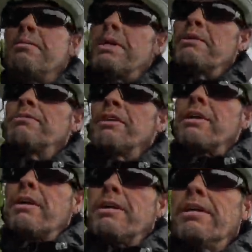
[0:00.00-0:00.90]
bit of
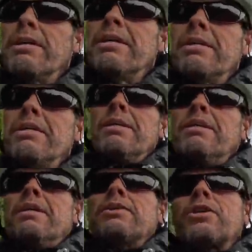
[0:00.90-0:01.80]
uh,
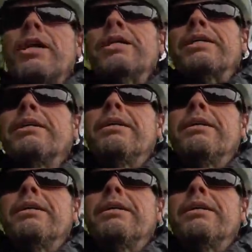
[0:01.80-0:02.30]
track.